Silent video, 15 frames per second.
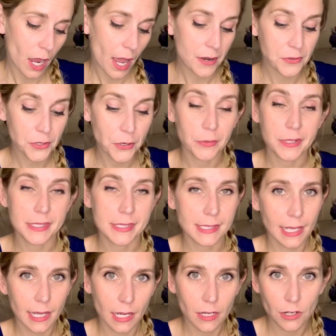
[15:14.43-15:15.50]
I don't know what it's
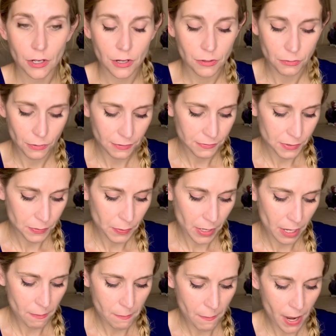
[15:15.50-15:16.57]
like at your thrifts,
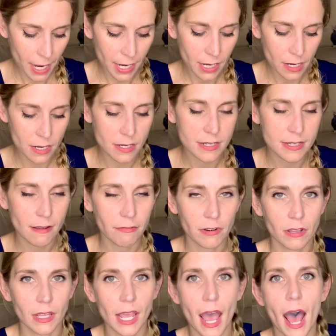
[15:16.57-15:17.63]
but mine
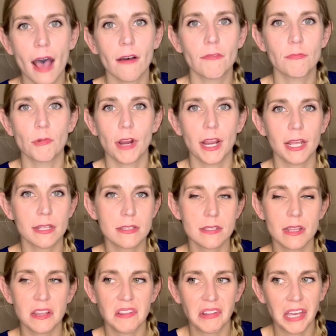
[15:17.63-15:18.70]
definitely have brands
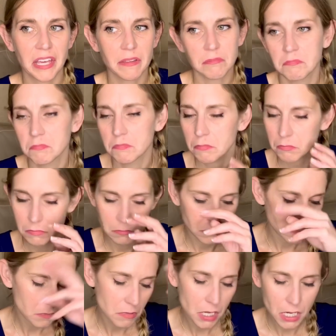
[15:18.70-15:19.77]
that, like,
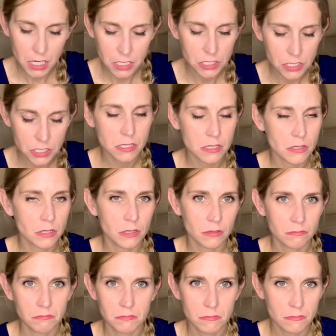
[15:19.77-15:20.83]
it just
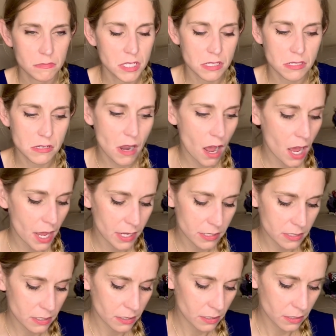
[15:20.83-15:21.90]
does
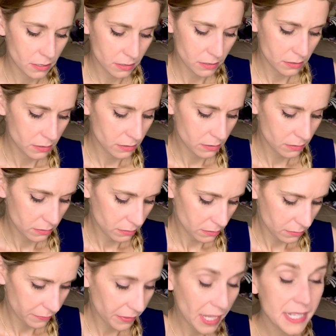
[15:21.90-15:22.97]
not,
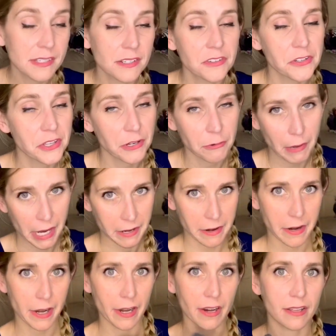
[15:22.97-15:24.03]
flies under their
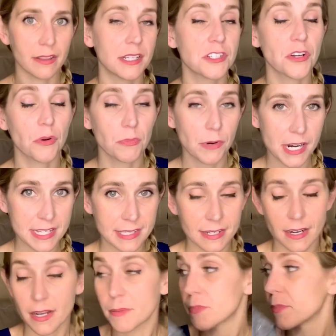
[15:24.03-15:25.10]
radar, and they don't price it
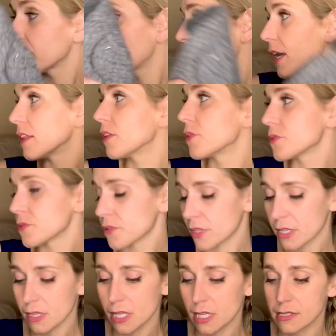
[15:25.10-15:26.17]
up. And those are
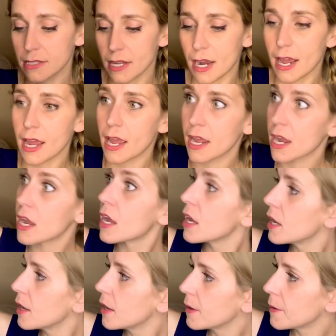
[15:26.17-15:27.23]
the things that I
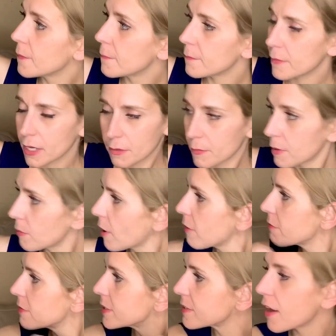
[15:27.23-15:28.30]
make my
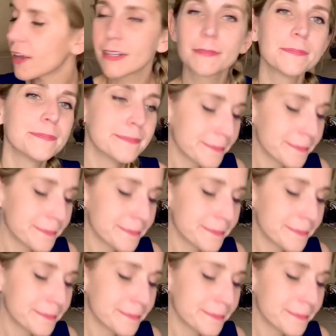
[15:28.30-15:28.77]
profits on.